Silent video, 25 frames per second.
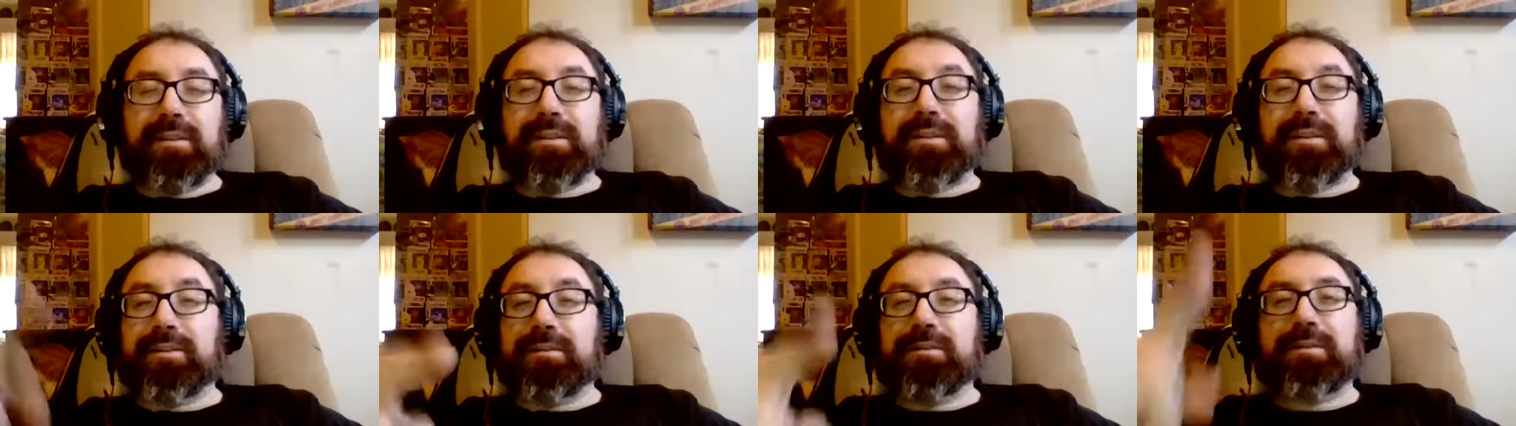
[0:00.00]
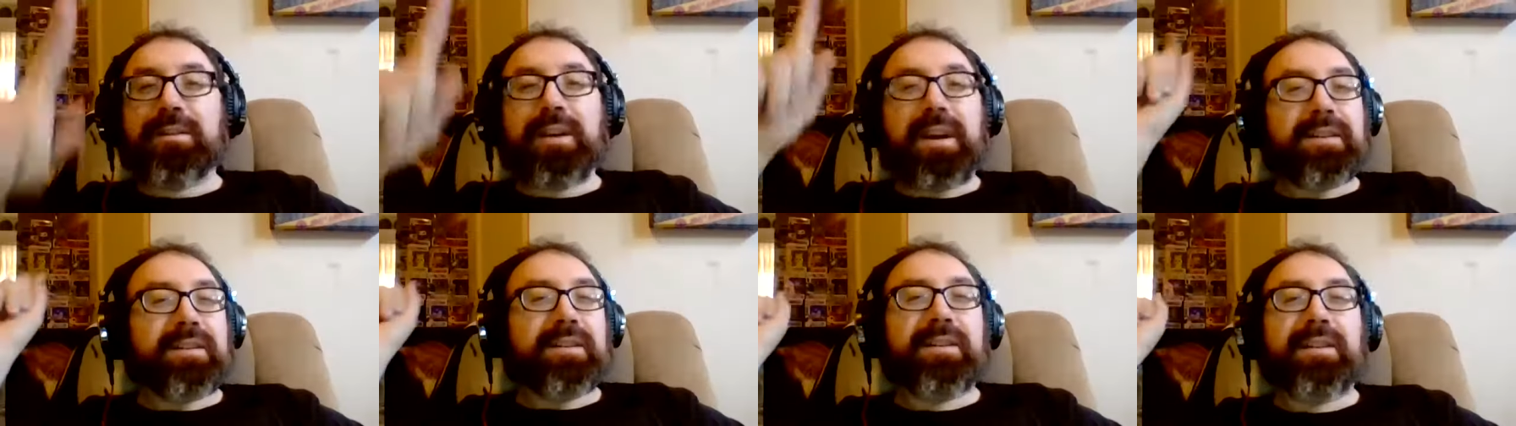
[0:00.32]
you can do
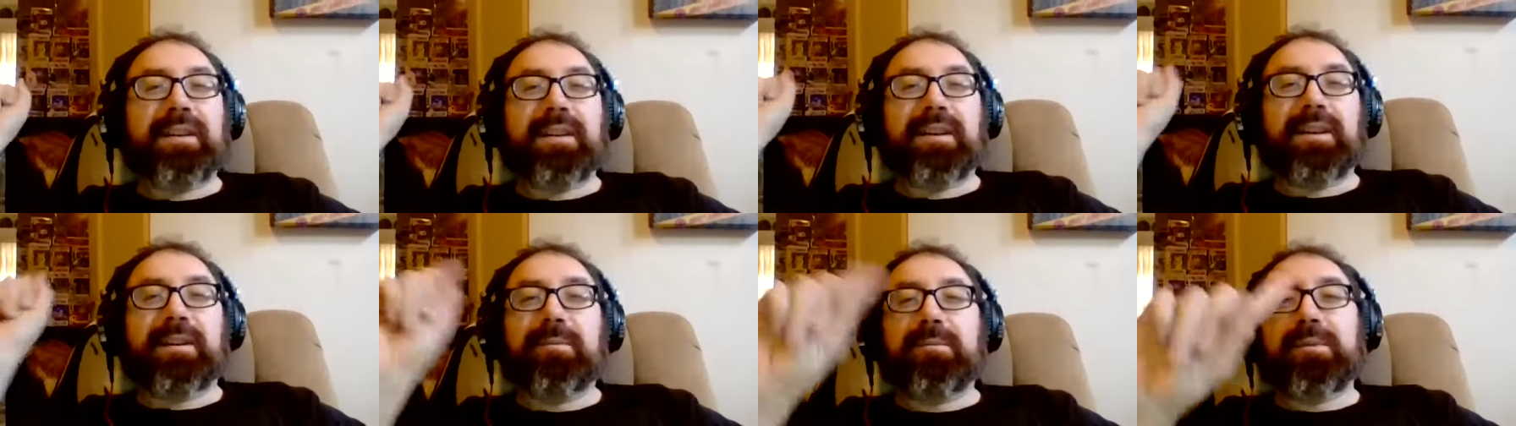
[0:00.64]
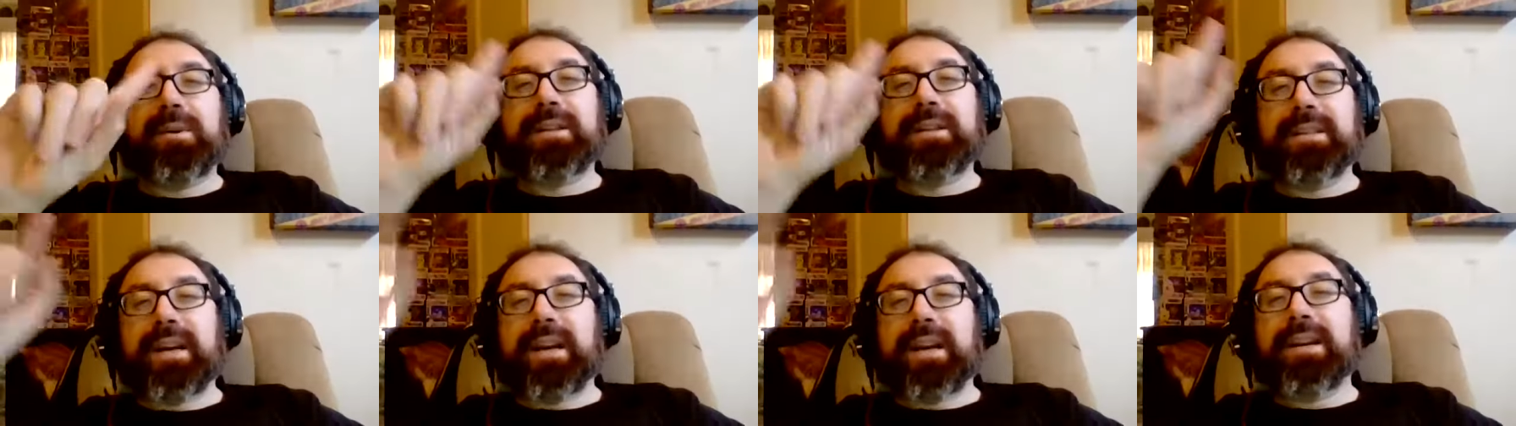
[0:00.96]
Tiger King in
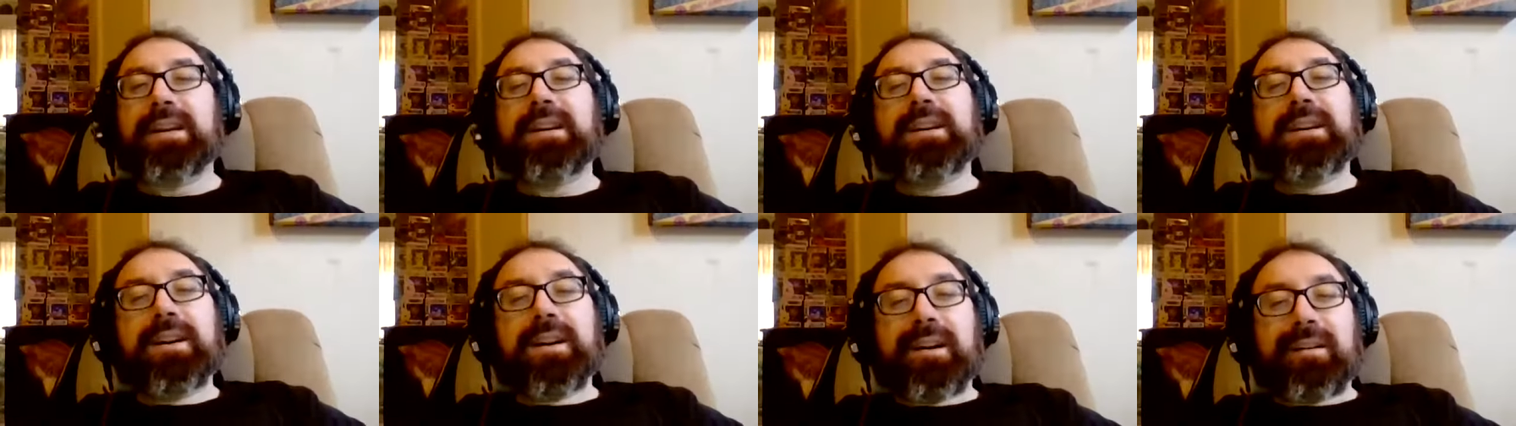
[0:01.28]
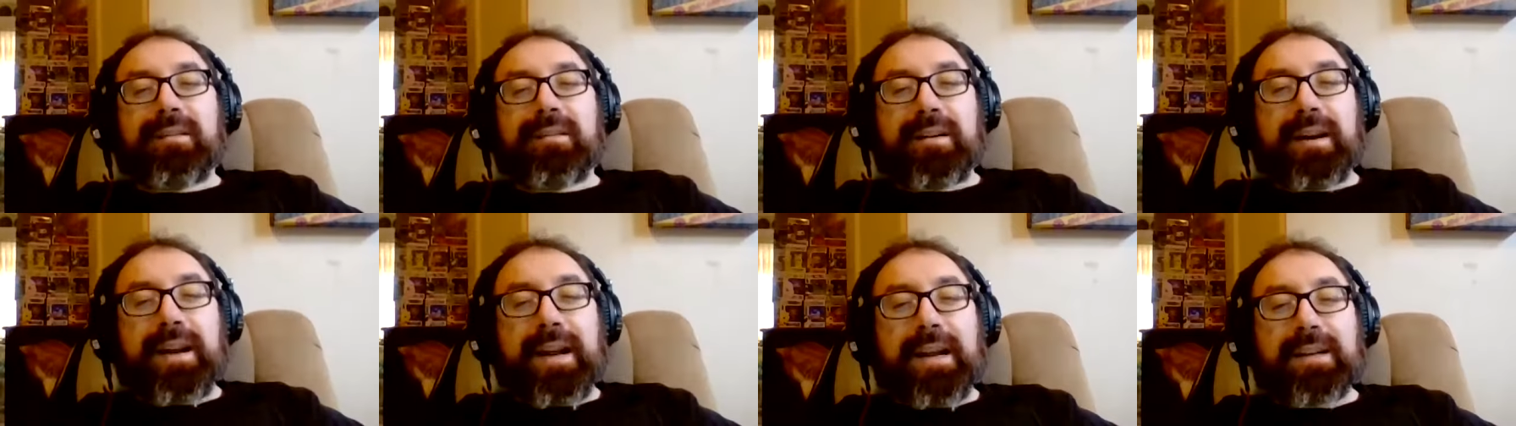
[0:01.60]
one day.
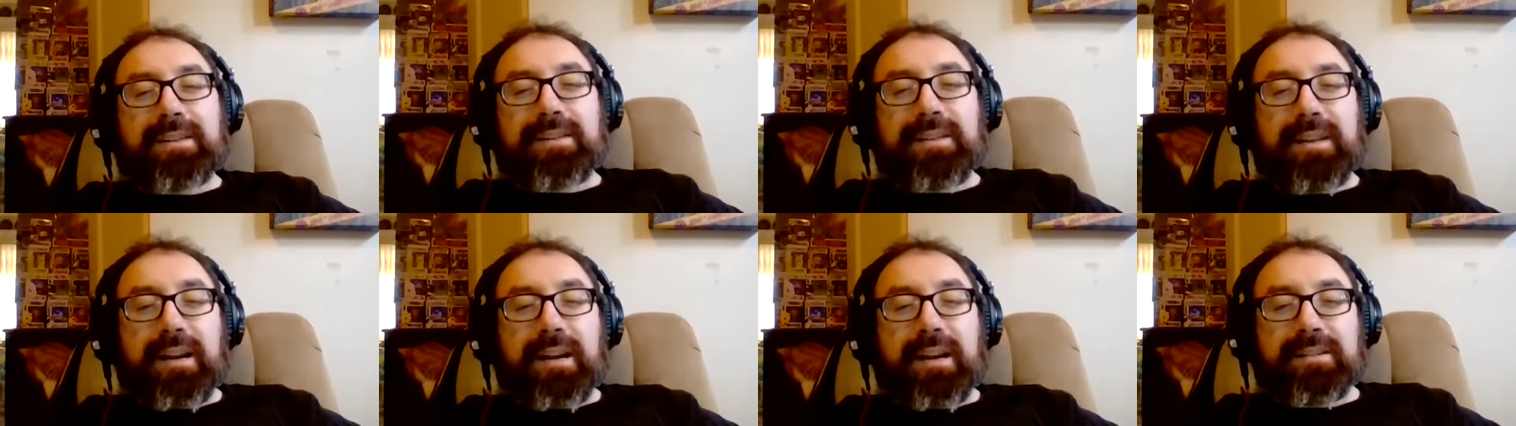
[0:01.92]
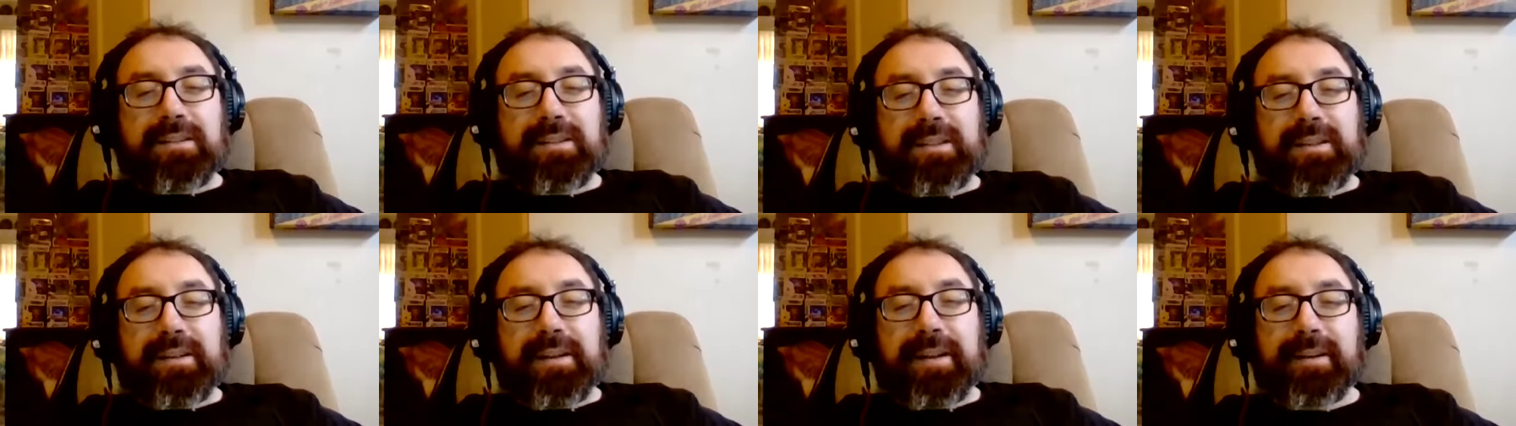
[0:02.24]
All right, Ashley, I'll
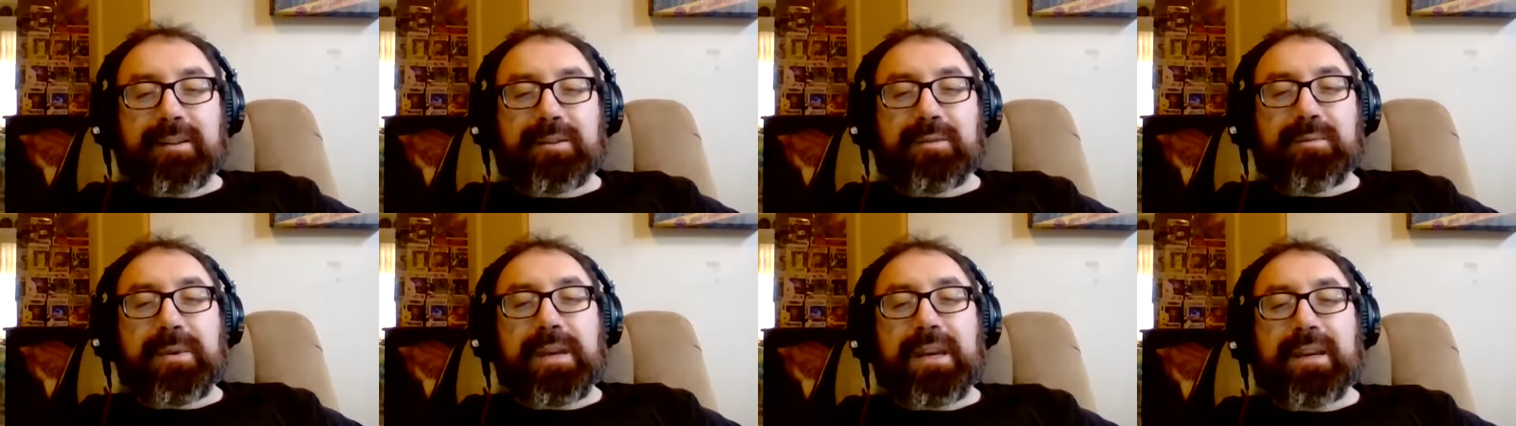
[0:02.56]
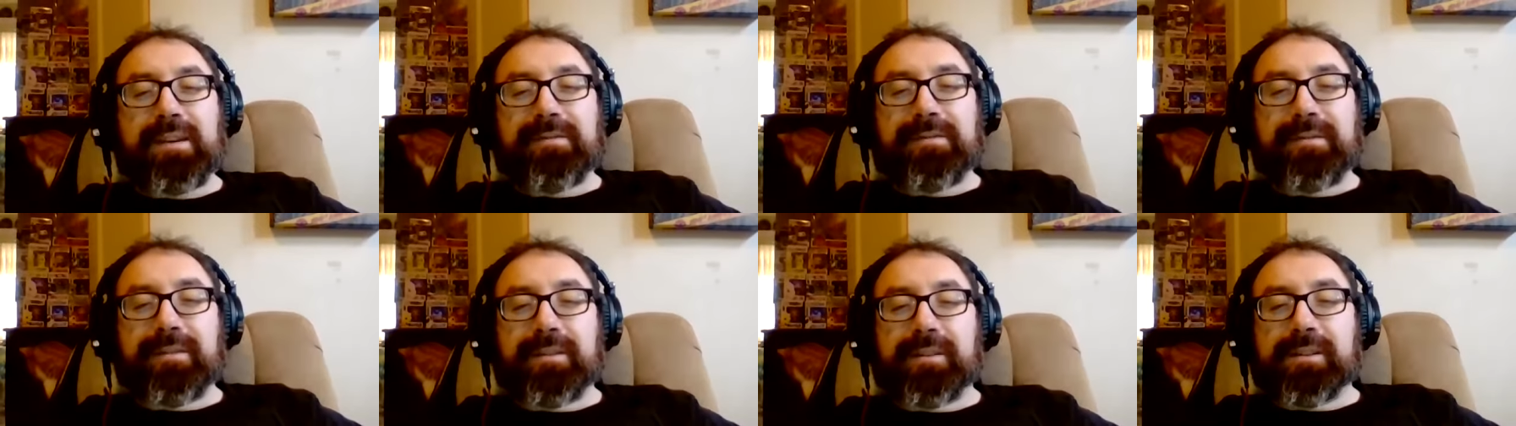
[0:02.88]
see you next
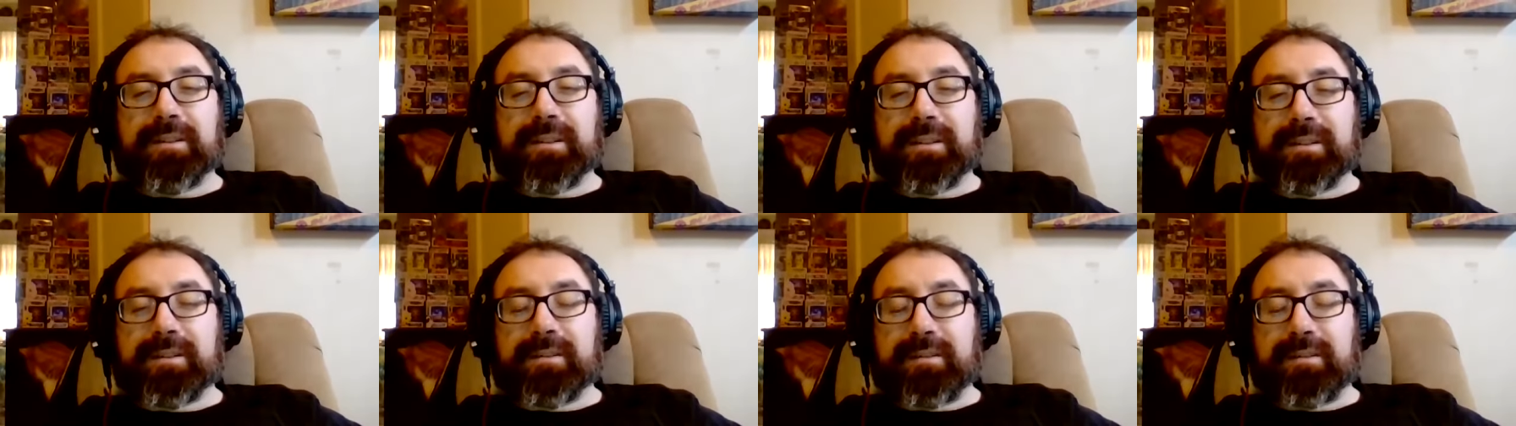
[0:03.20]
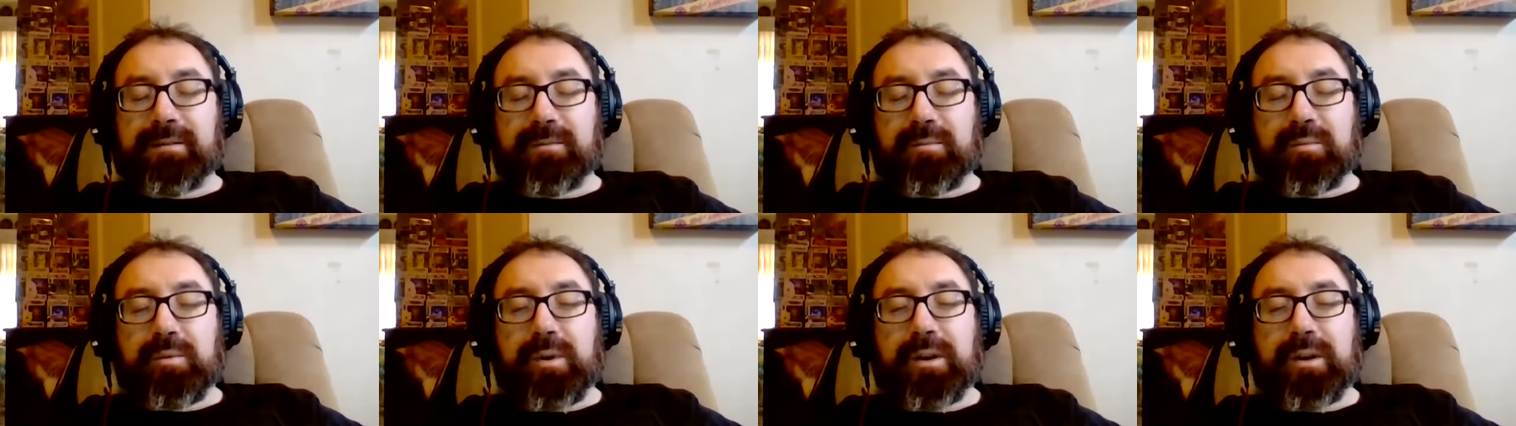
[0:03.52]
week for
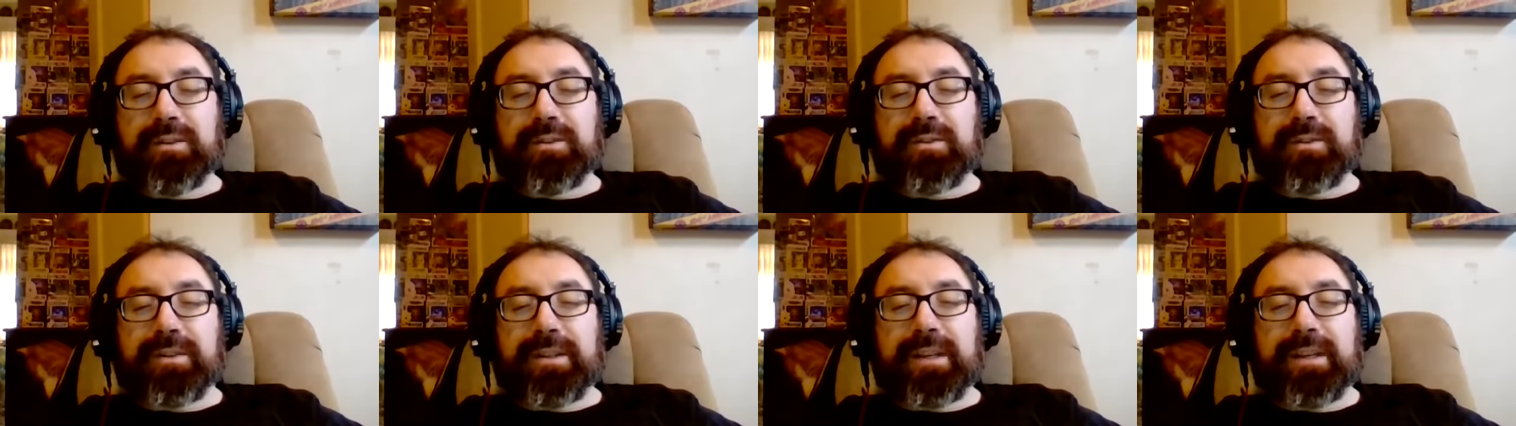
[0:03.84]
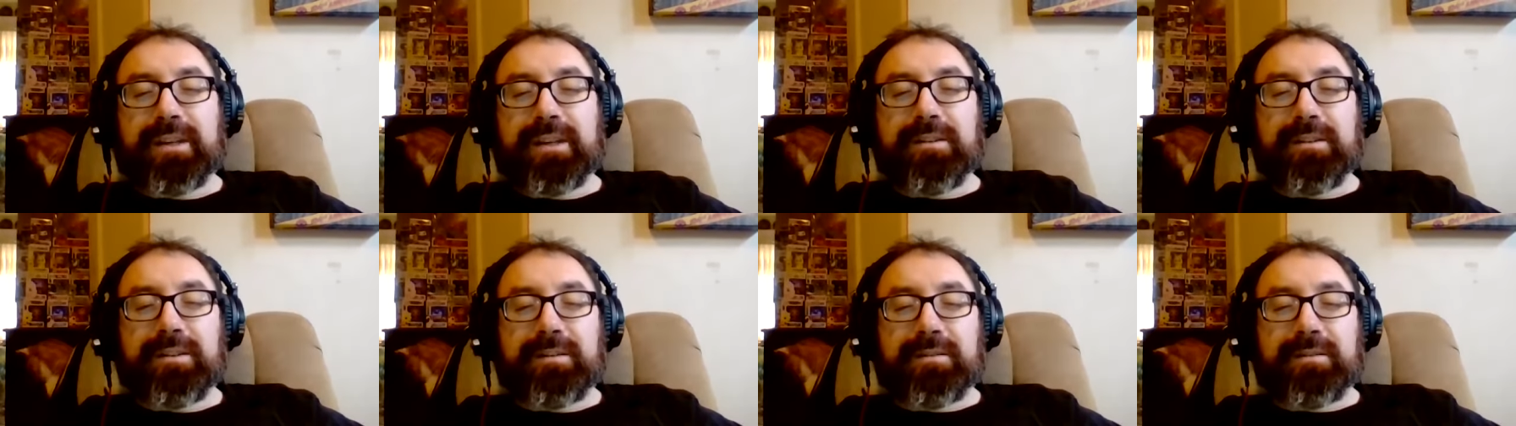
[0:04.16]
One Tree
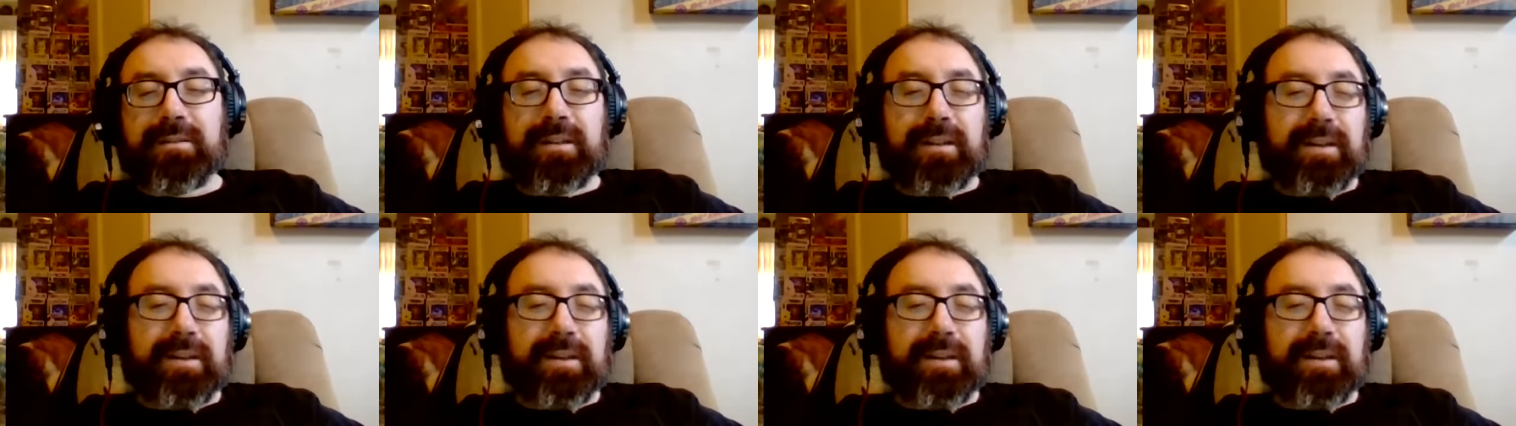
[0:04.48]
Hill.